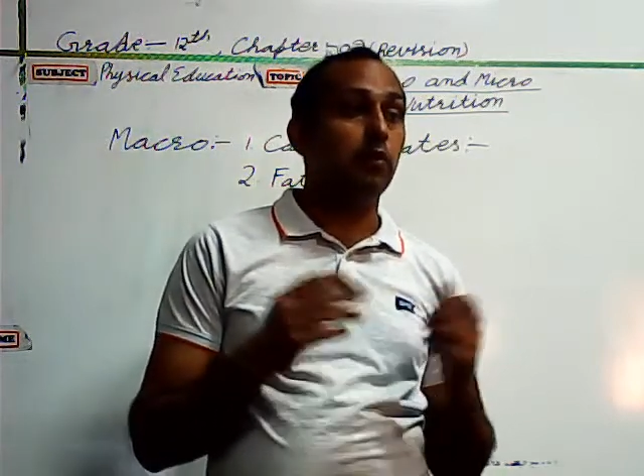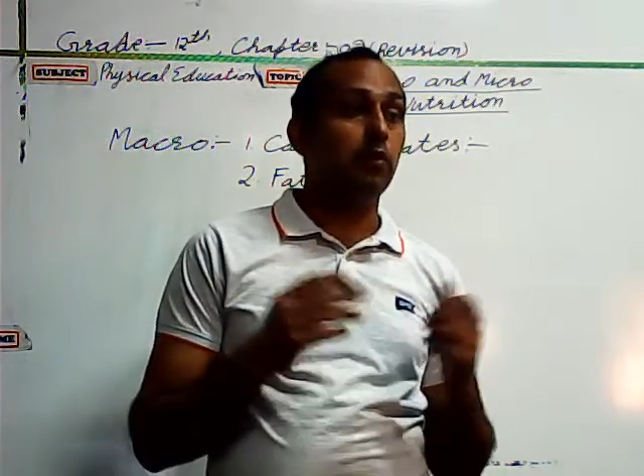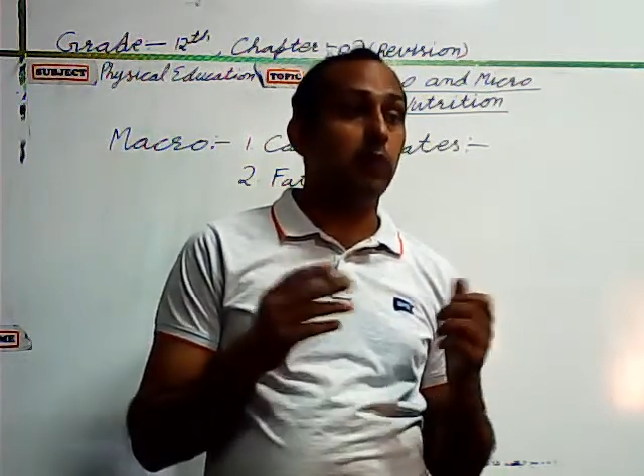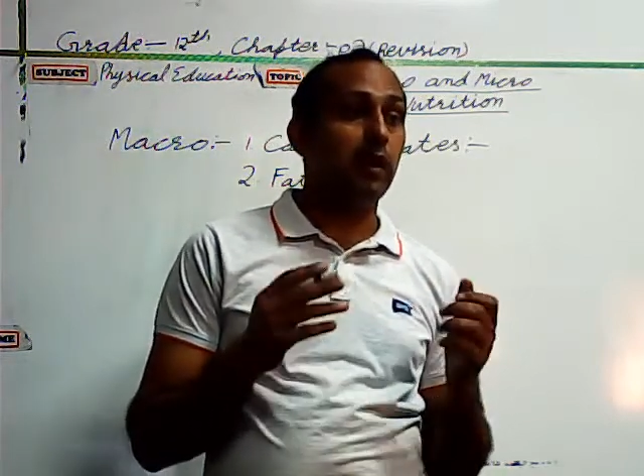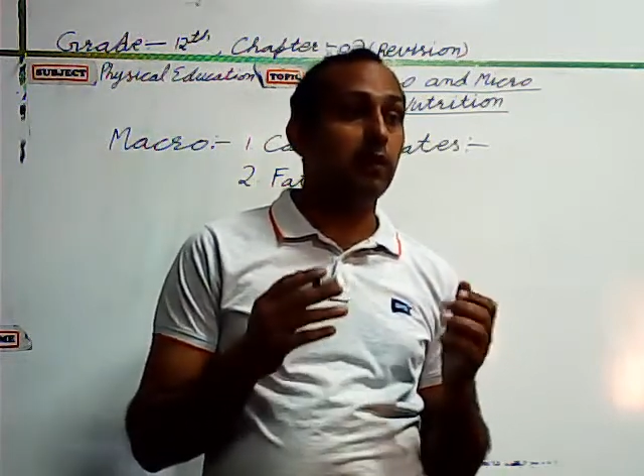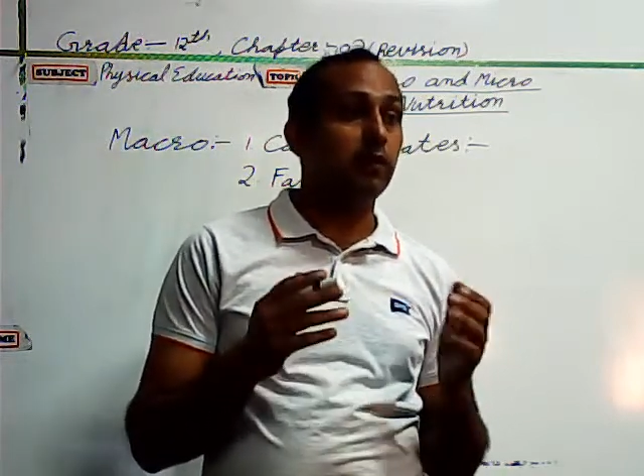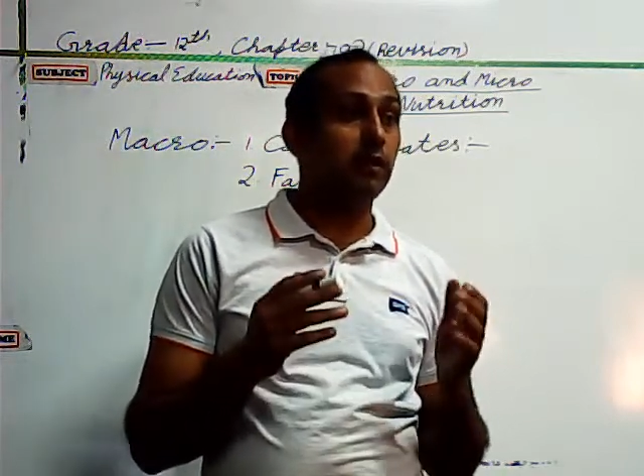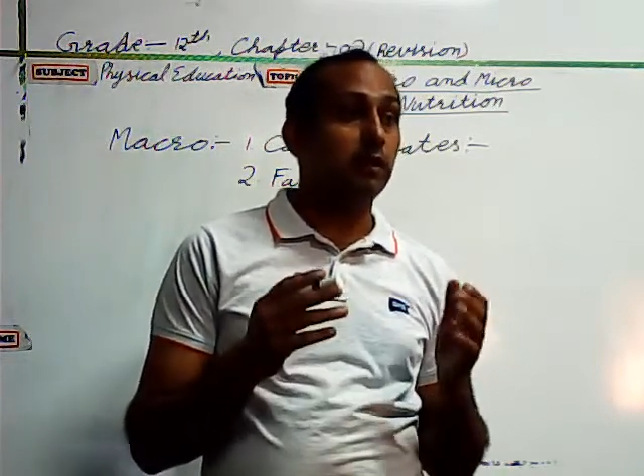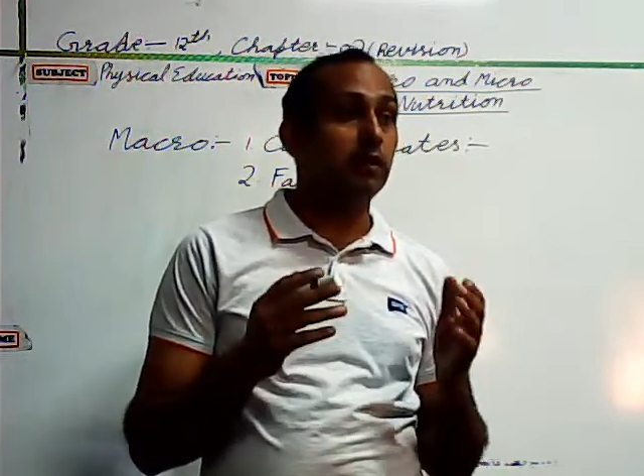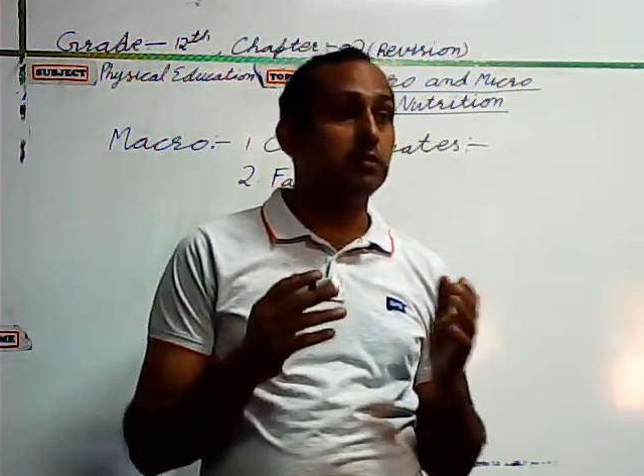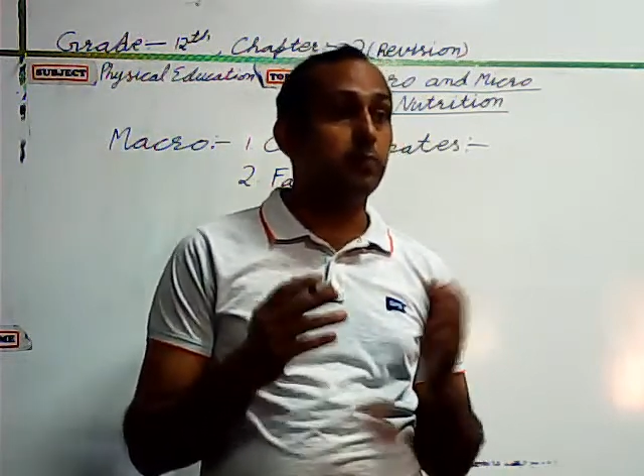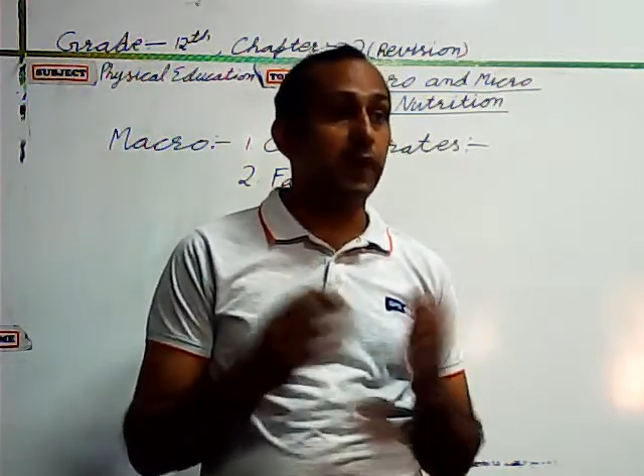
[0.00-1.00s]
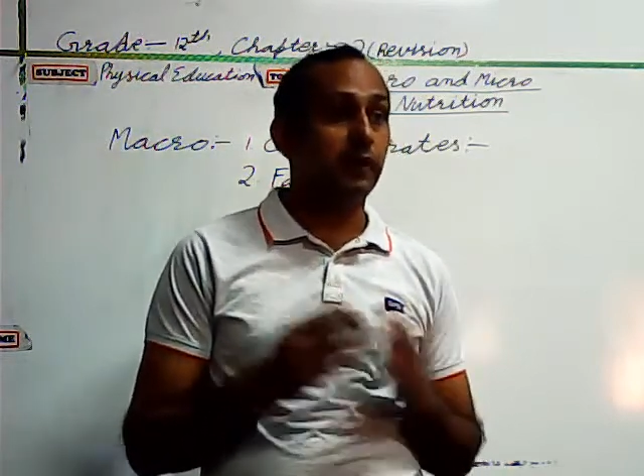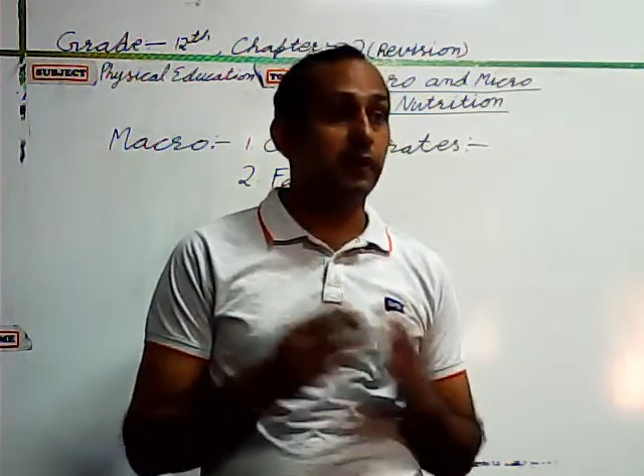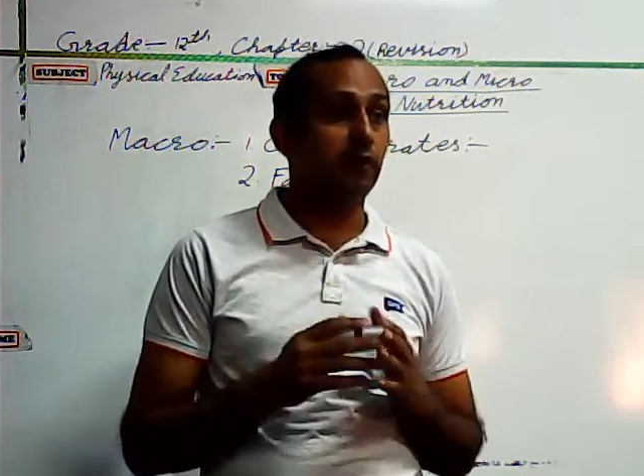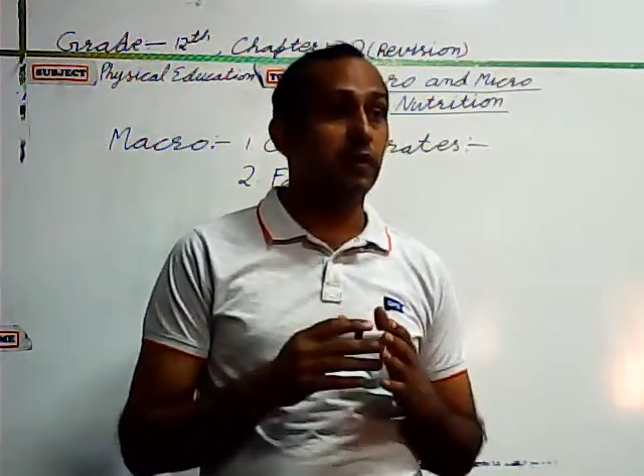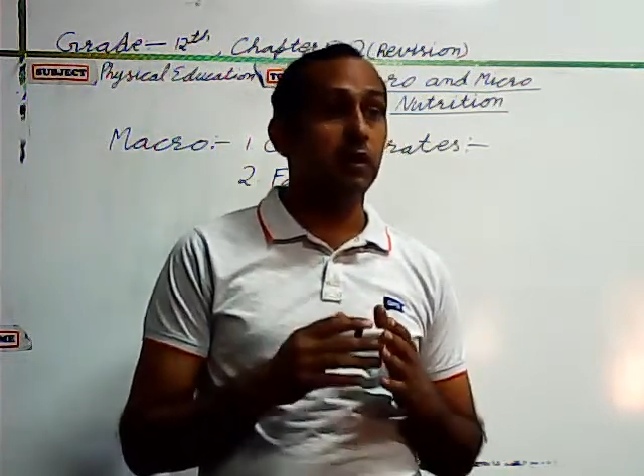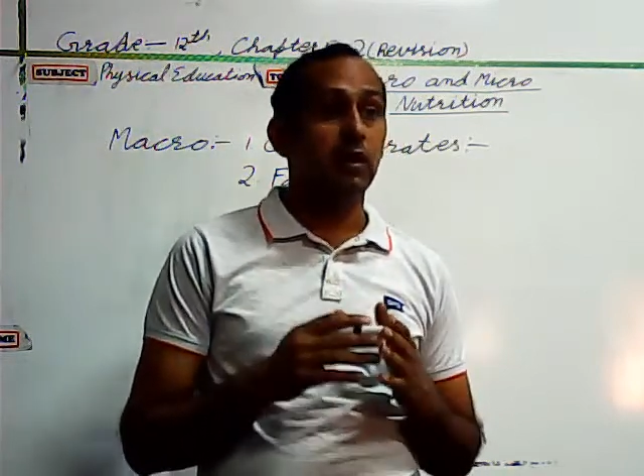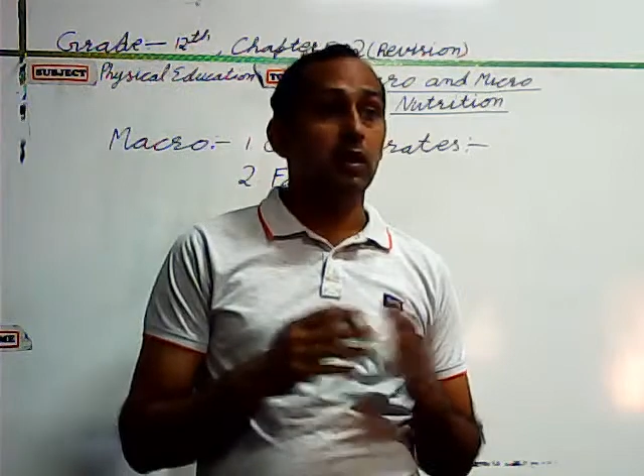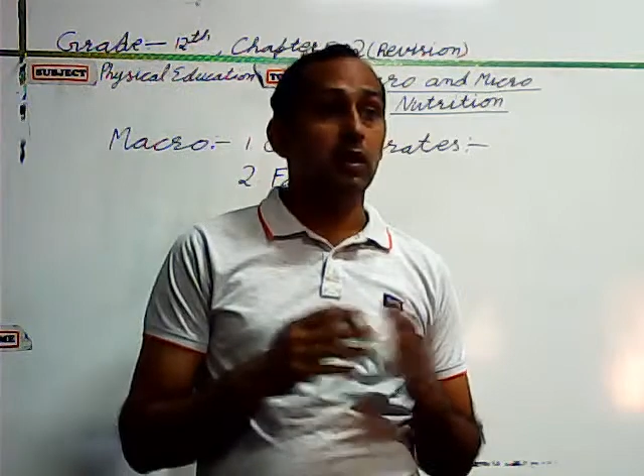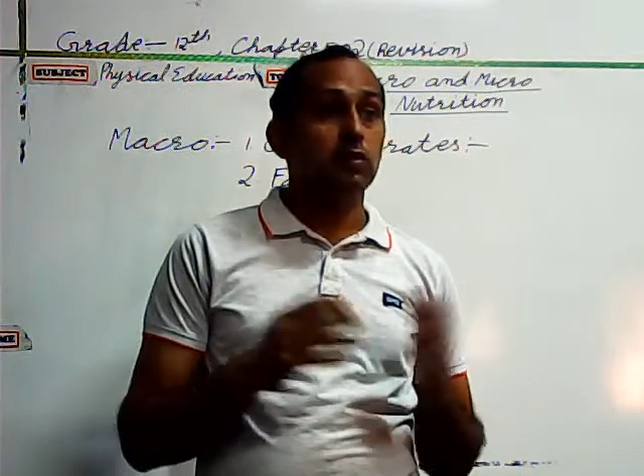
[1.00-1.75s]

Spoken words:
12 respectively.